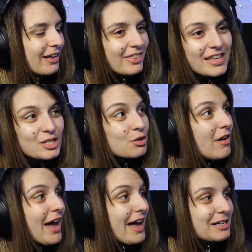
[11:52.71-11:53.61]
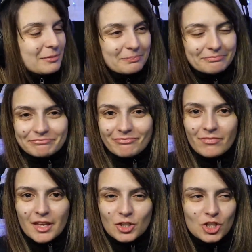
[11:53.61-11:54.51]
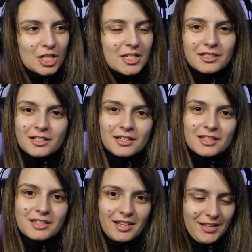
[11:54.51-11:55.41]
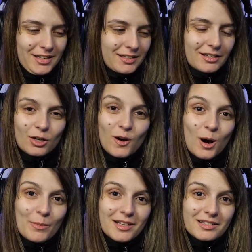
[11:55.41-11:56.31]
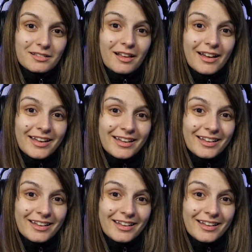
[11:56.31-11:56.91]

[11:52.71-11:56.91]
this thread, she's going to see comments like